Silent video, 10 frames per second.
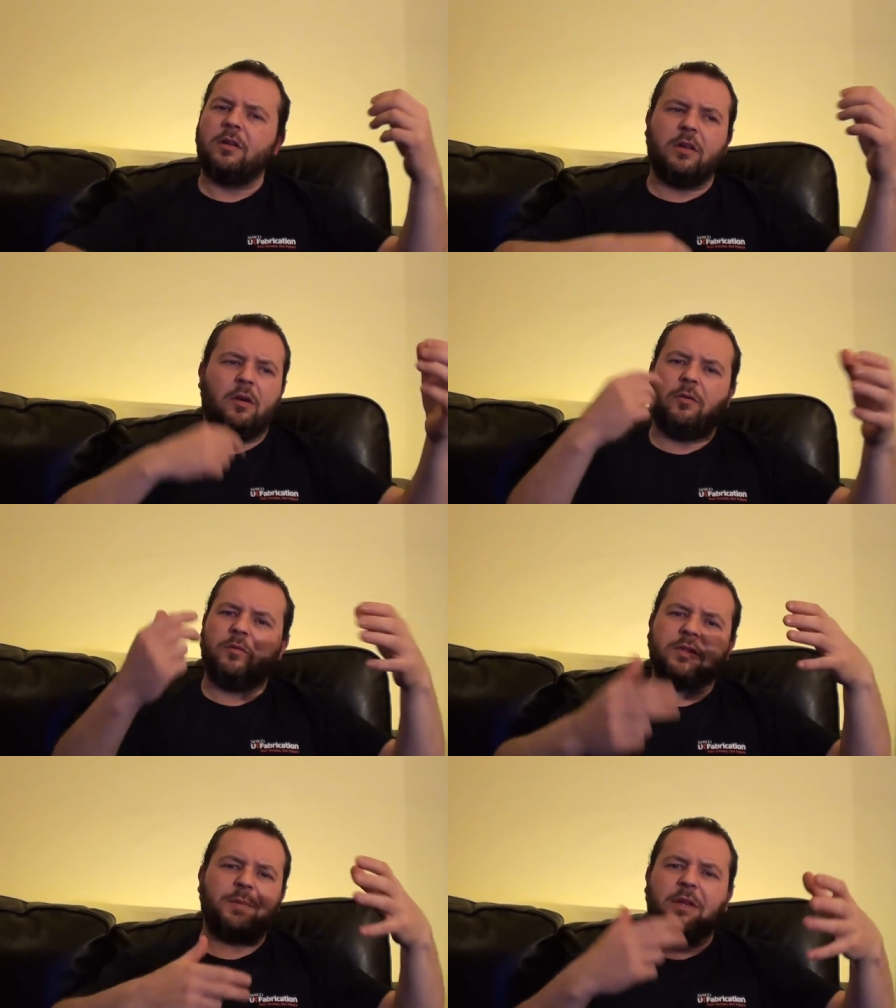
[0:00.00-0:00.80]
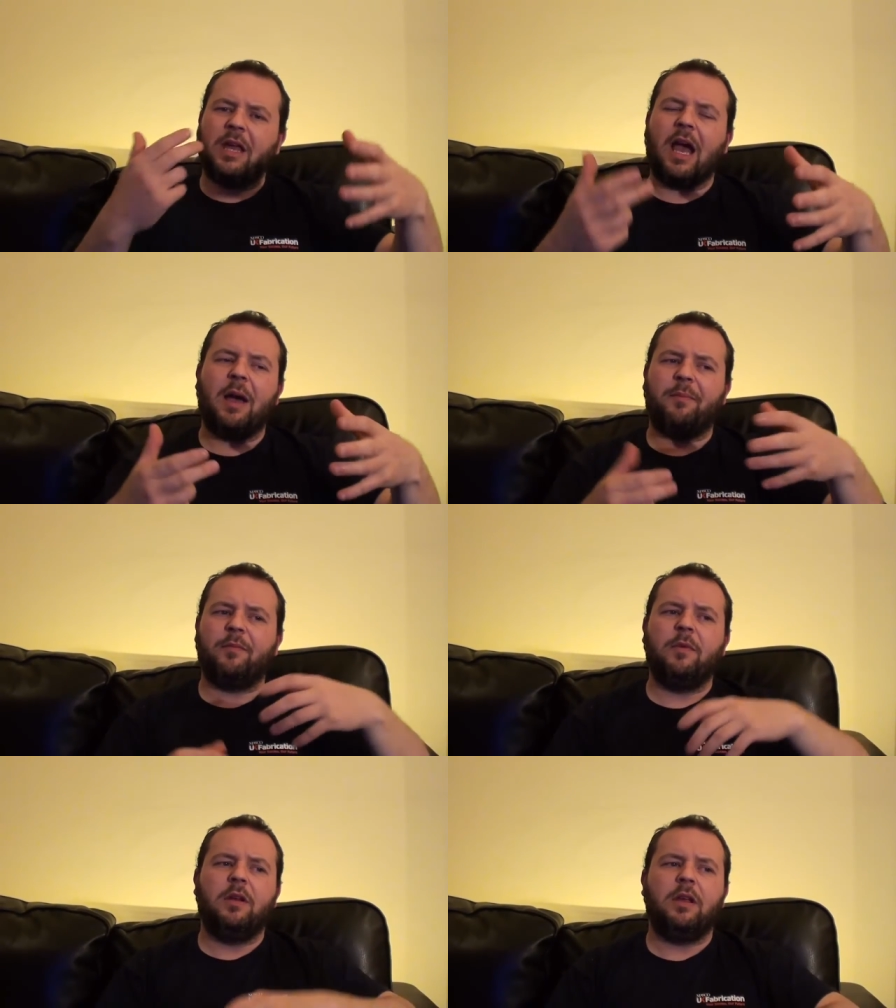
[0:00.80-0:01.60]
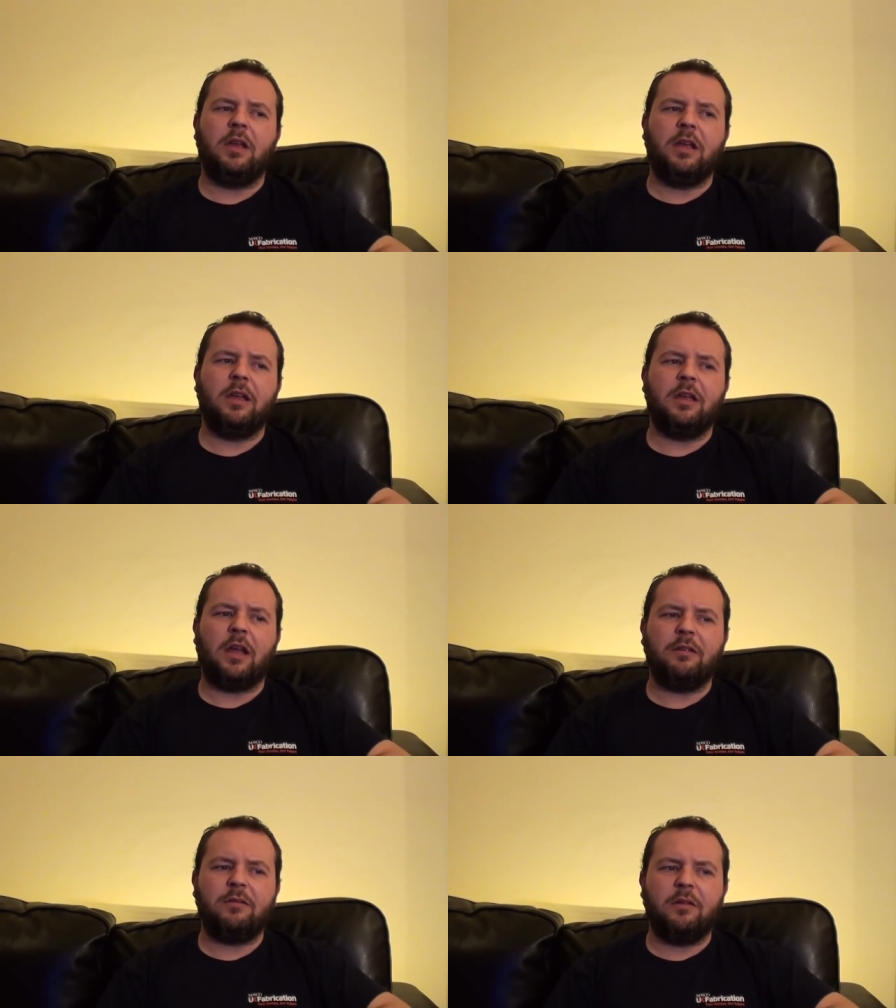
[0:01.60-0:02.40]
you know, something to happen. Uh, I